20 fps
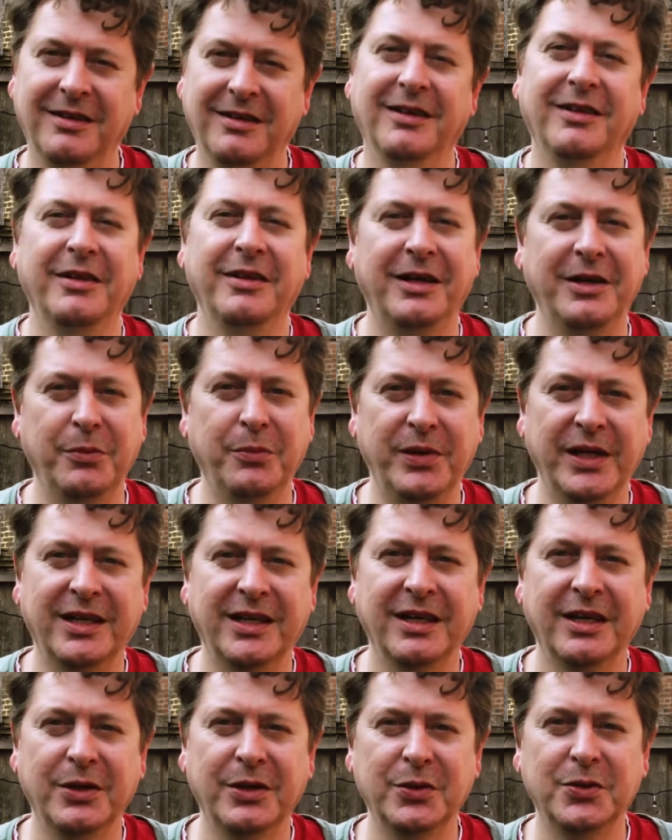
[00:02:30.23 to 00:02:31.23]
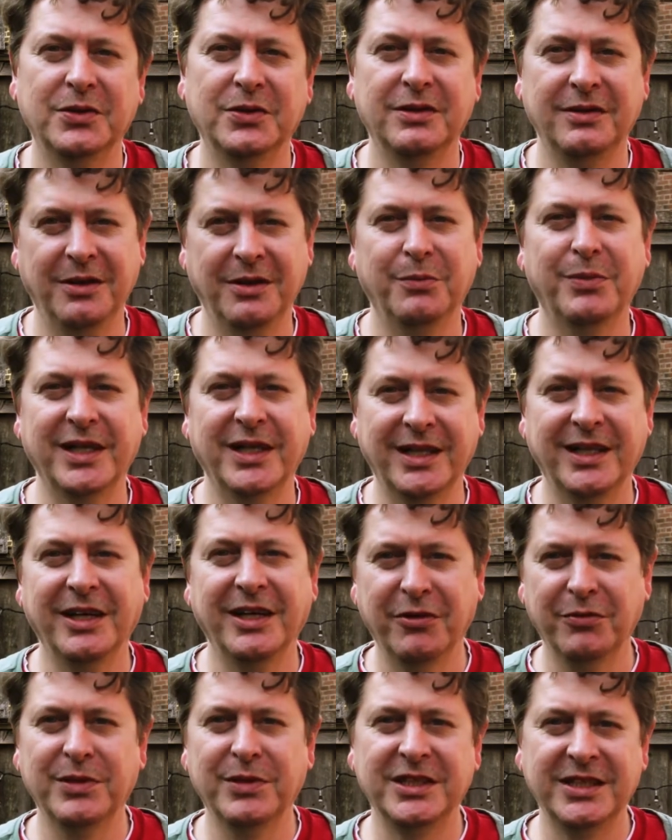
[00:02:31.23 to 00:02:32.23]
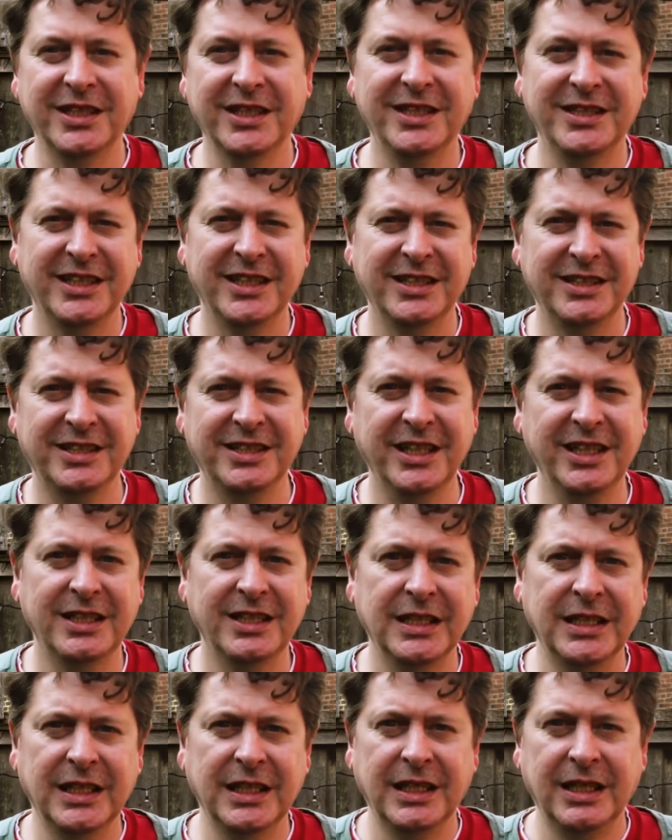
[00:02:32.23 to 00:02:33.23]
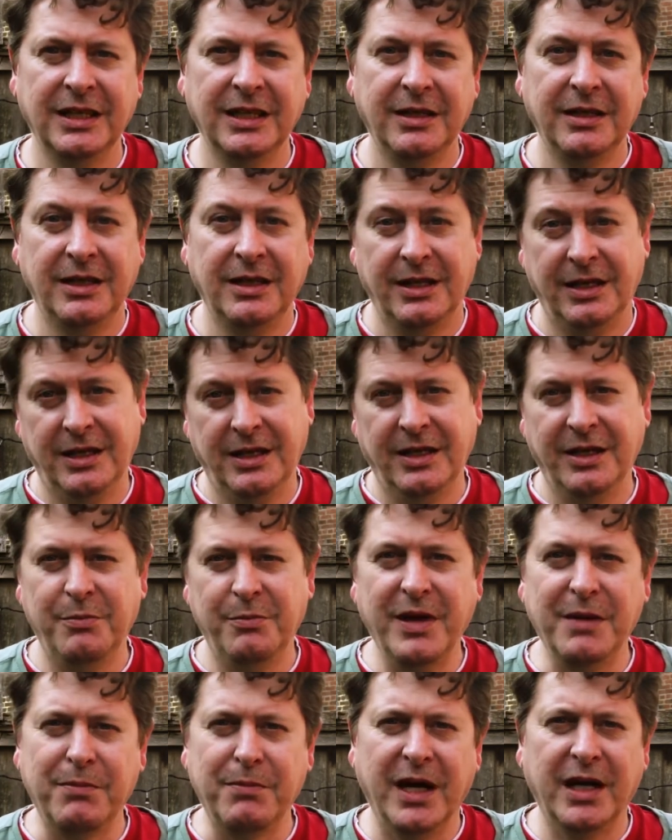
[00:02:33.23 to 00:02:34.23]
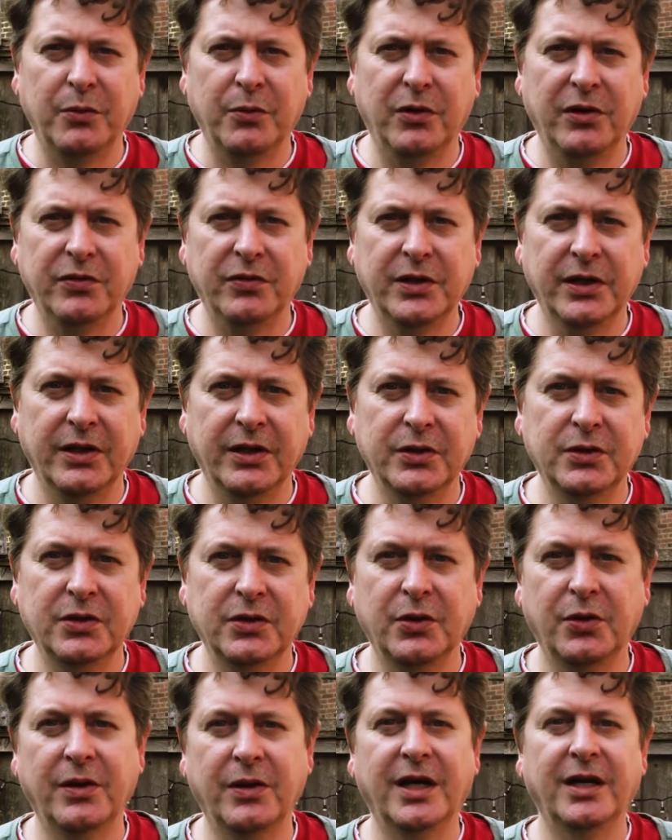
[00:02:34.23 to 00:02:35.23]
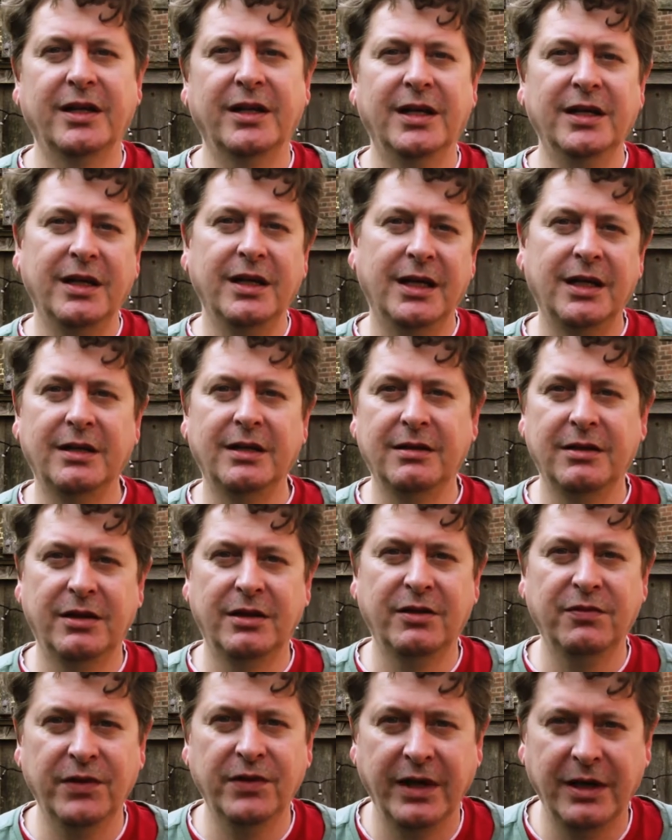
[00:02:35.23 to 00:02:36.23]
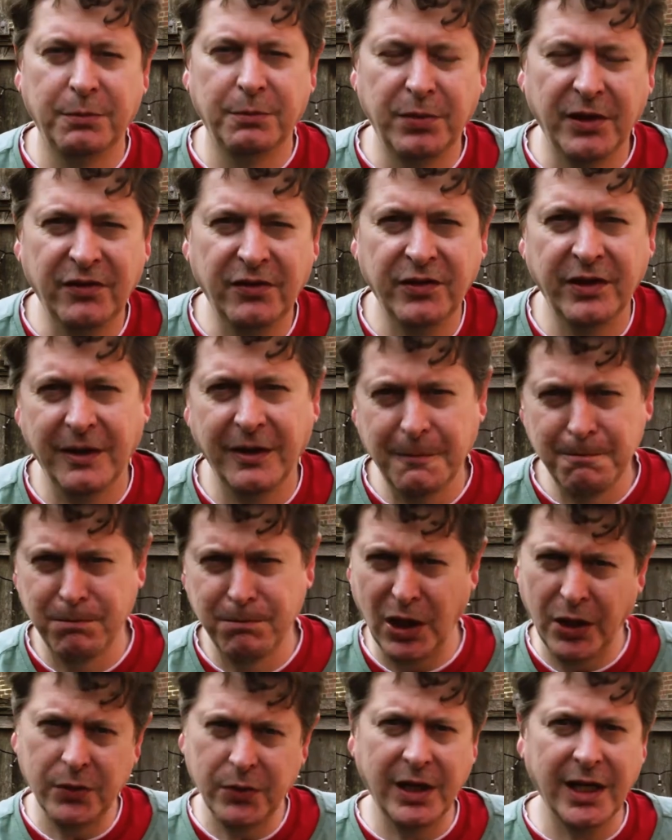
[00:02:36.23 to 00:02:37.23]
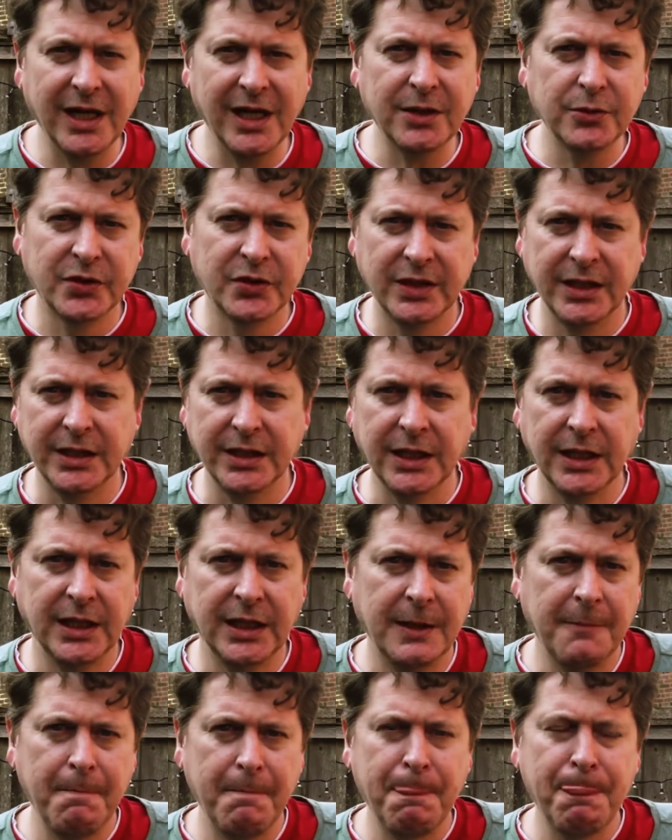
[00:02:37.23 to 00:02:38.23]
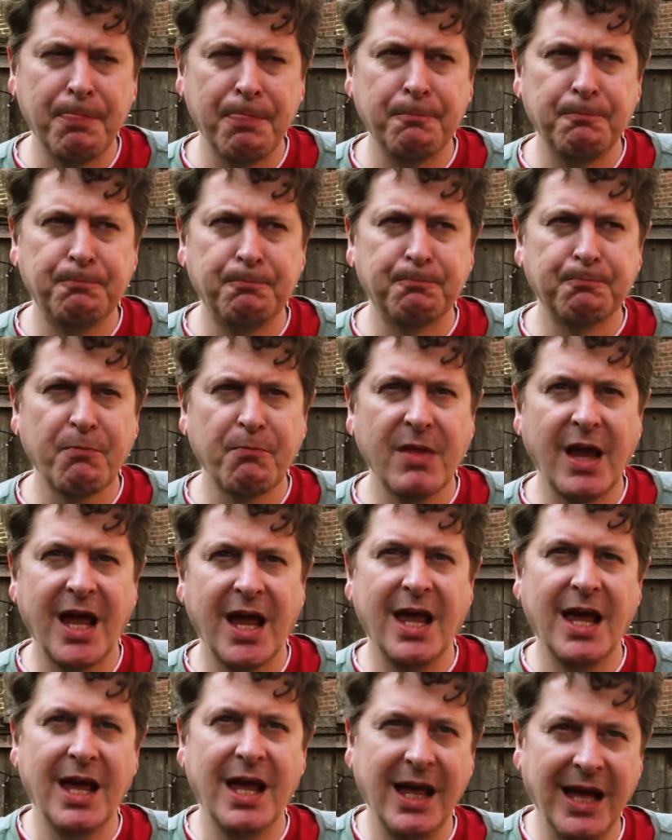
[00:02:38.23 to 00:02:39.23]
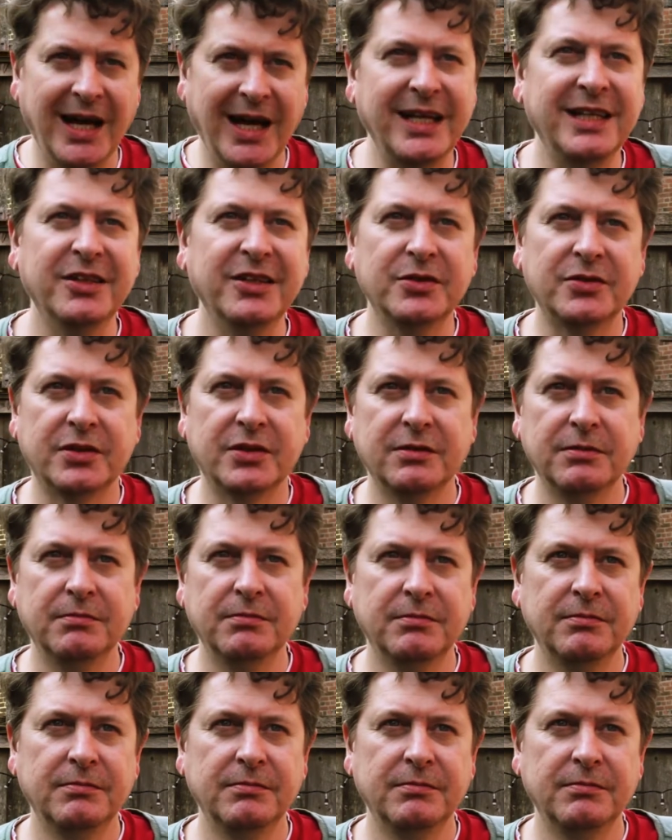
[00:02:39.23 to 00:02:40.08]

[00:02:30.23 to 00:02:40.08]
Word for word: And the little pig goes, not by the hair of my chinny chin chin. And the big bad wolf goes, all right then, I'll huff and I'll puff and I'll blow your house in. And he does.